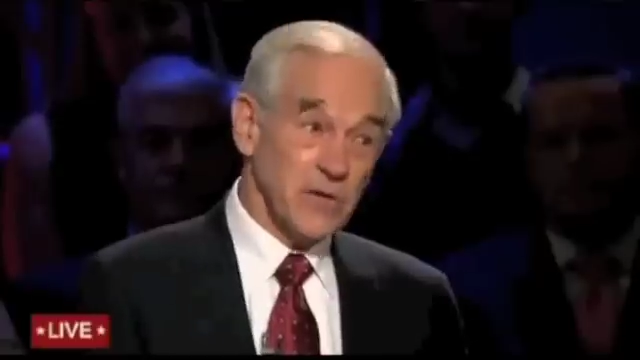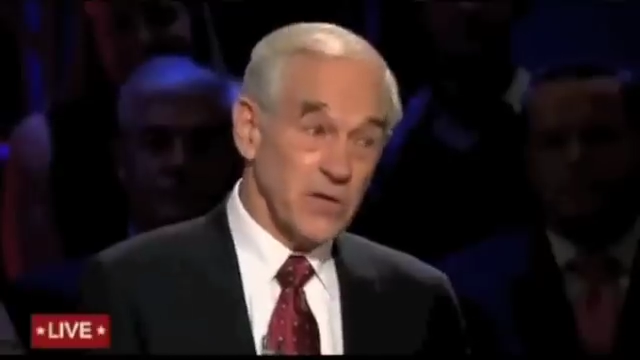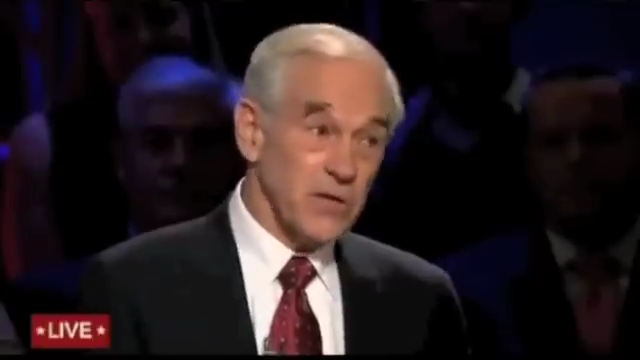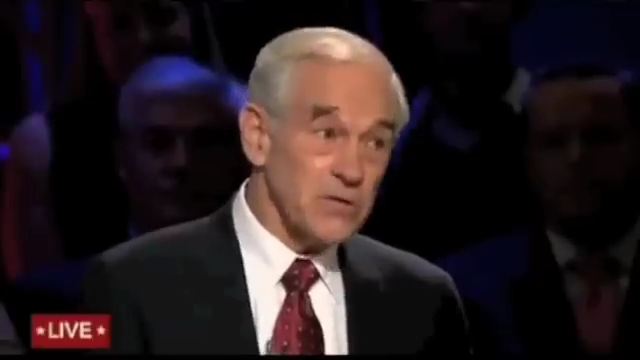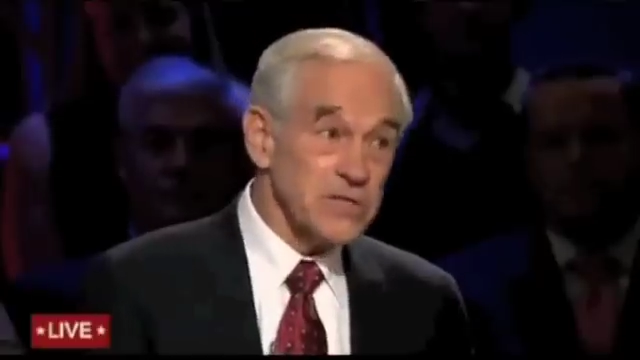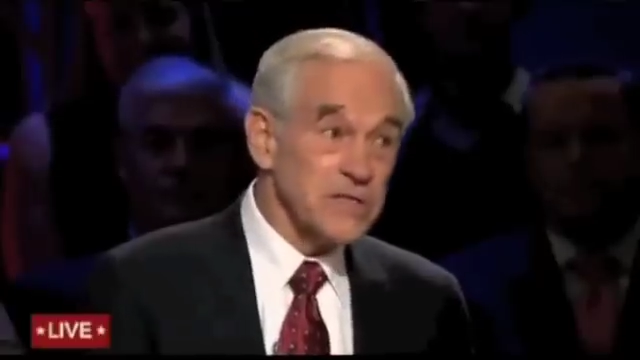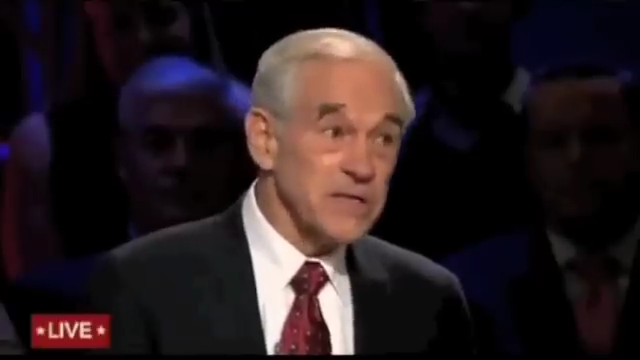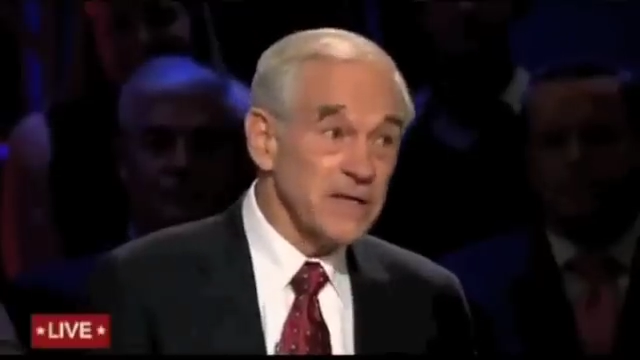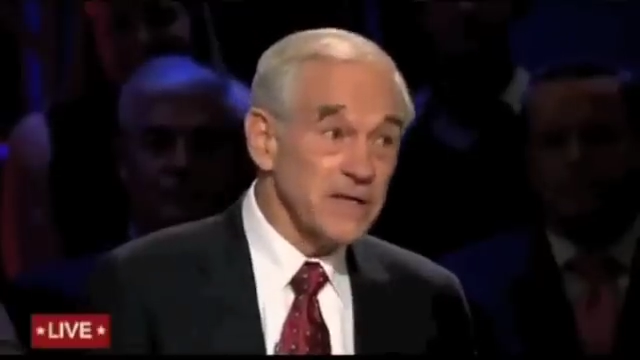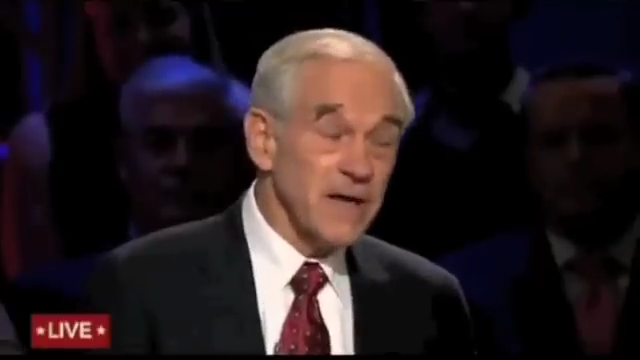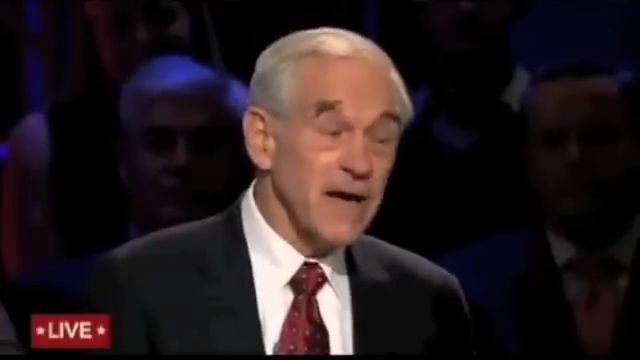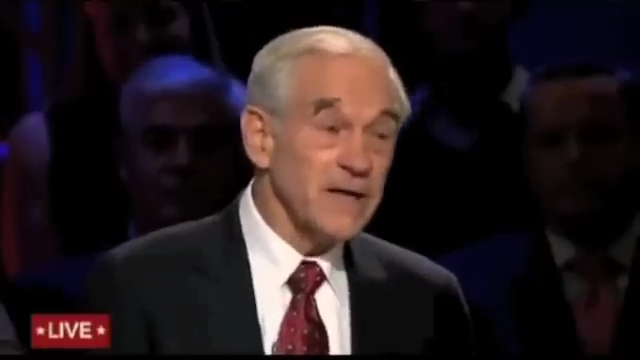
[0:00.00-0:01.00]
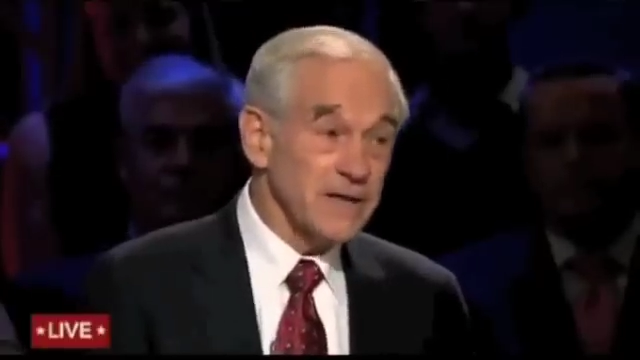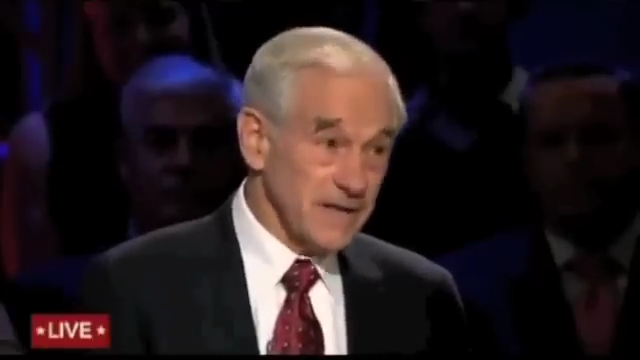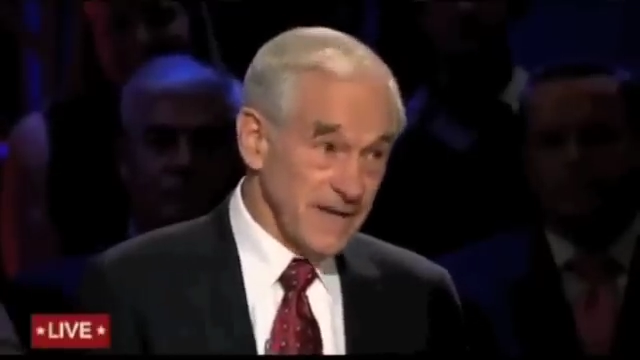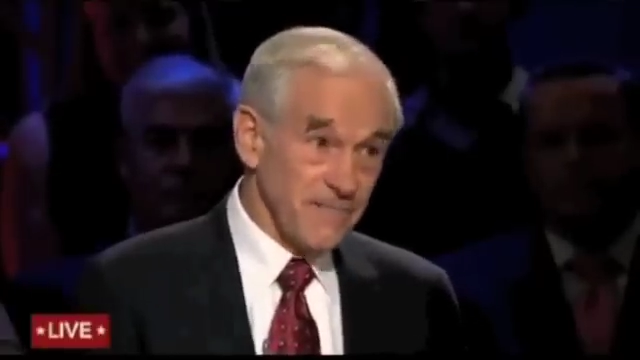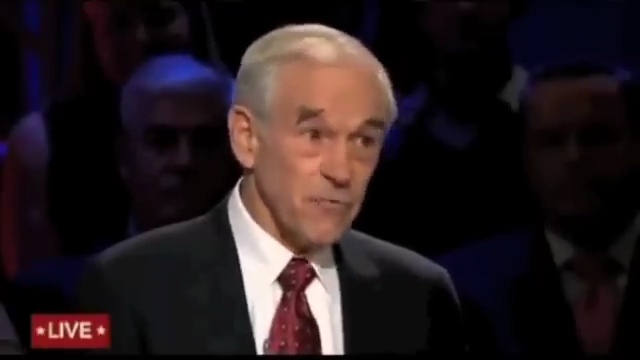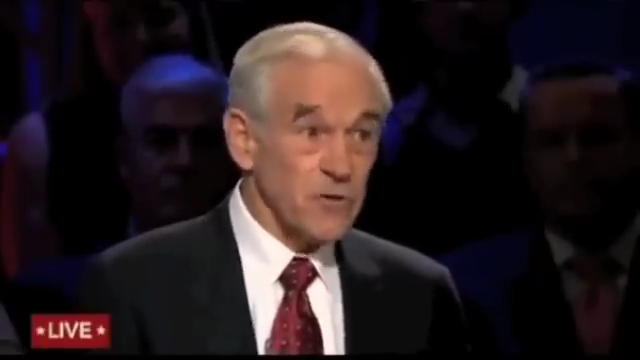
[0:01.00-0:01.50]
Congress did a
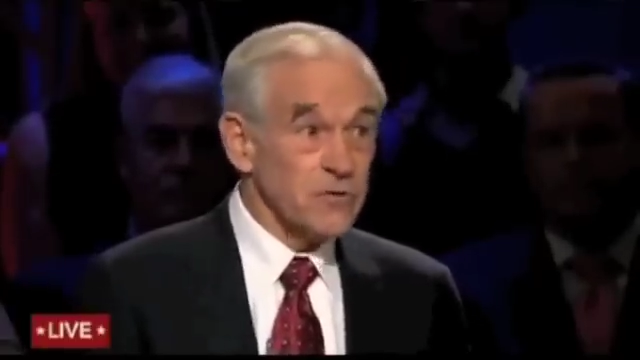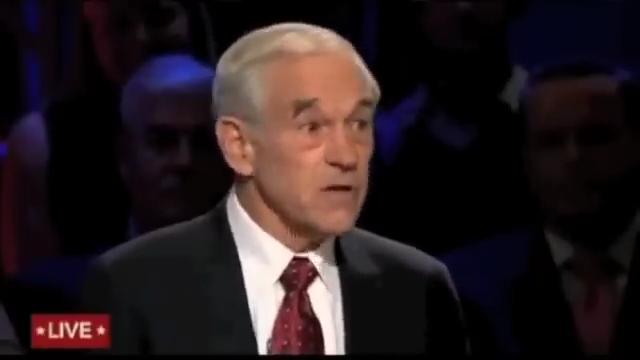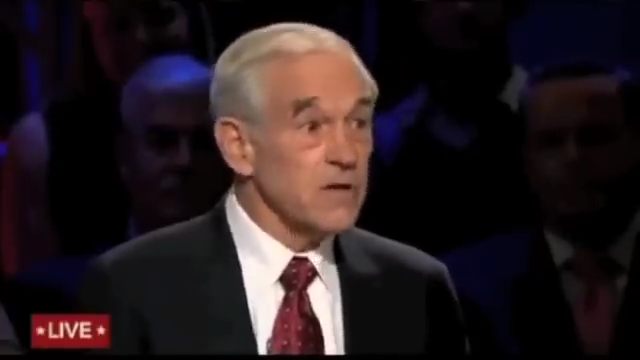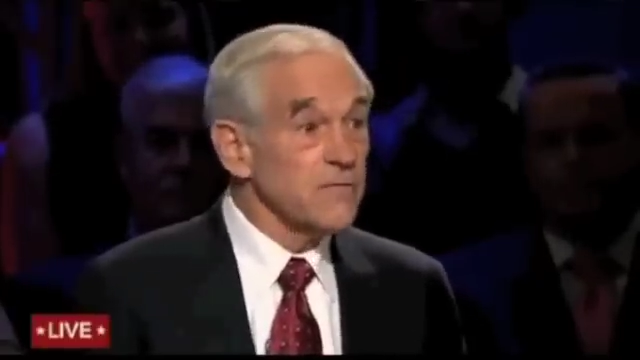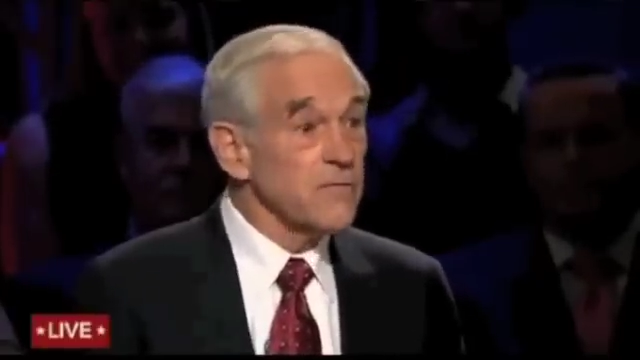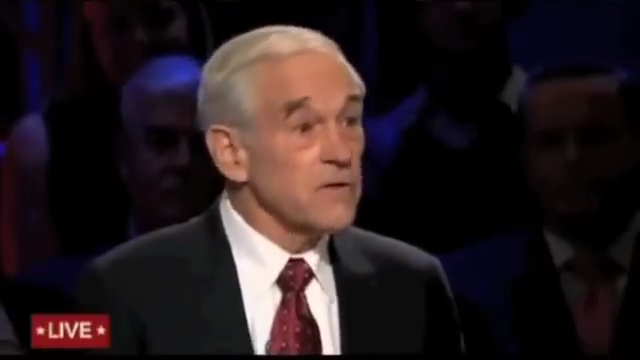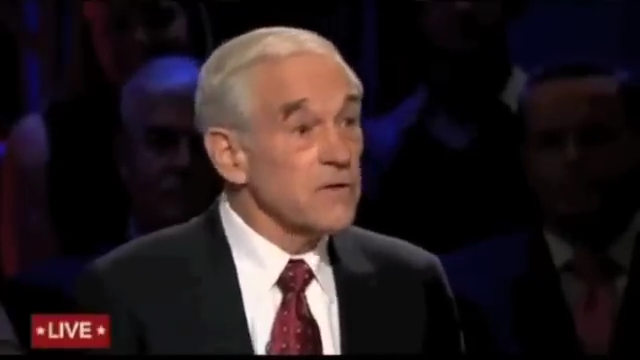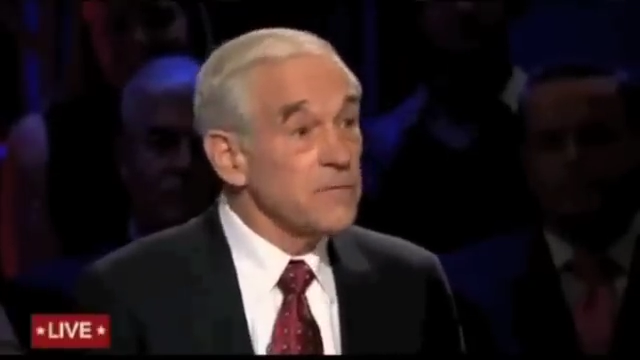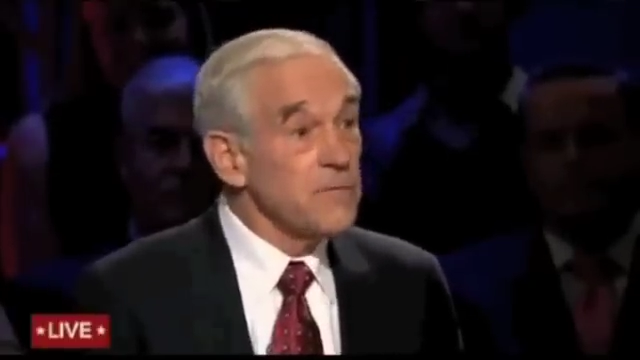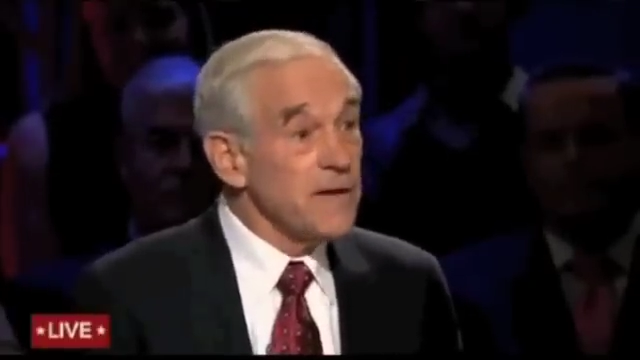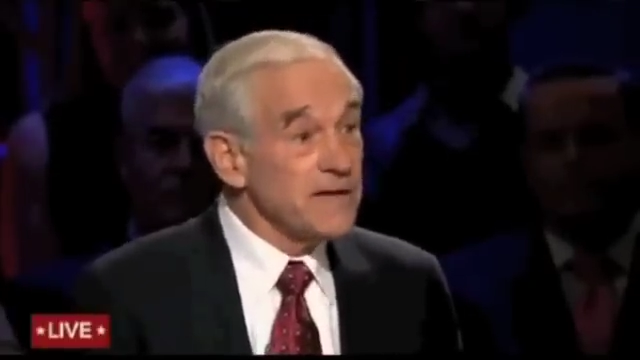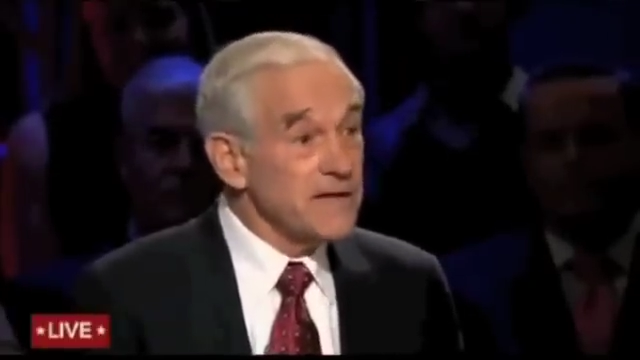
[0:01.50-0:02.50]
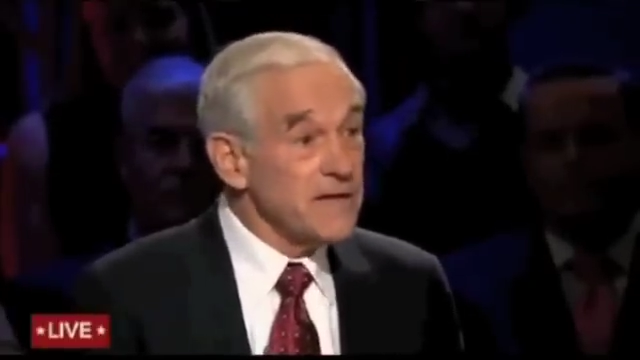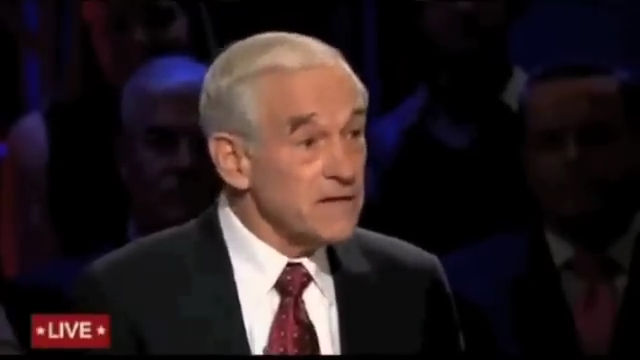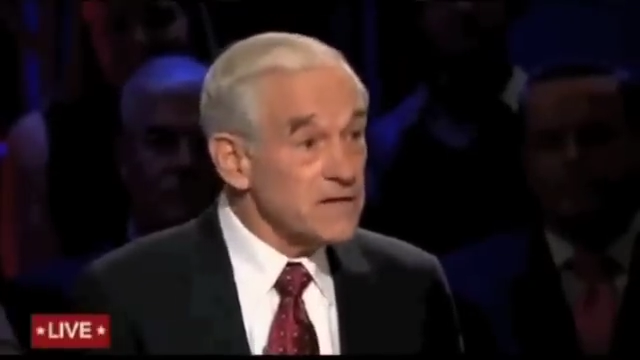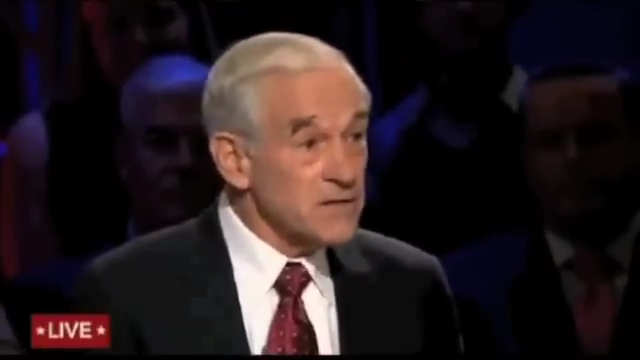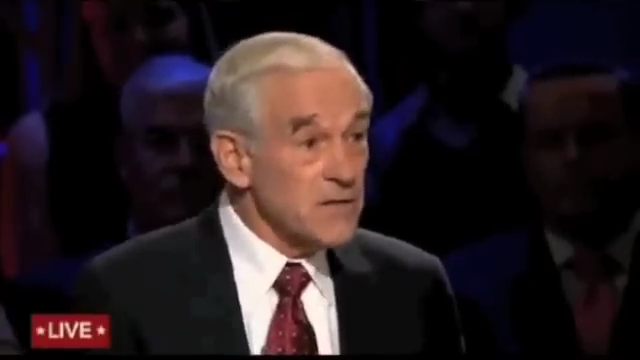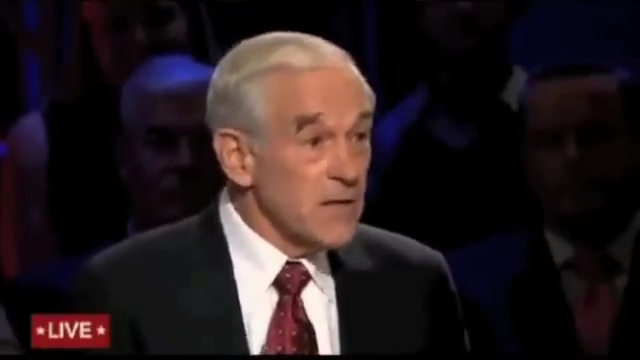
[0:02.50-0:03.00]
lot. I've worked on it for a good many
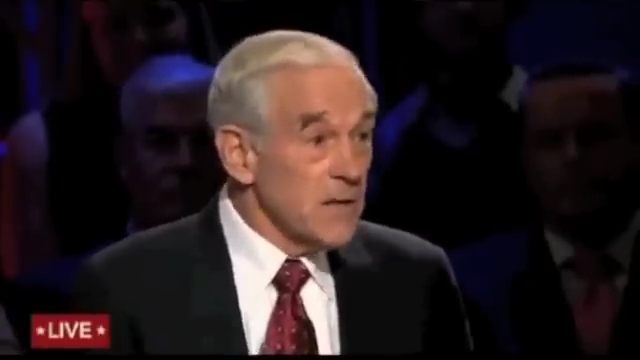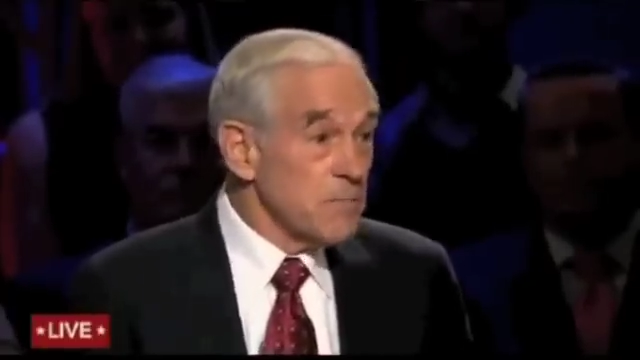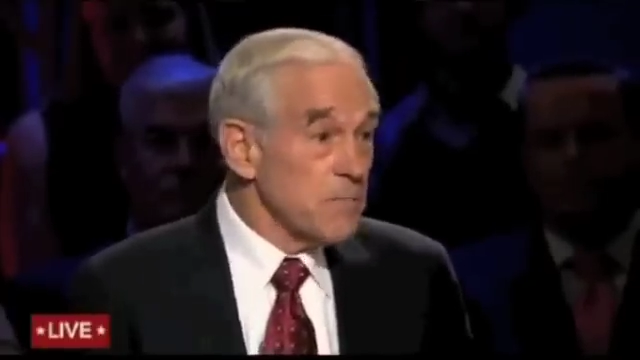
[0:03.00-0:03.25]
years.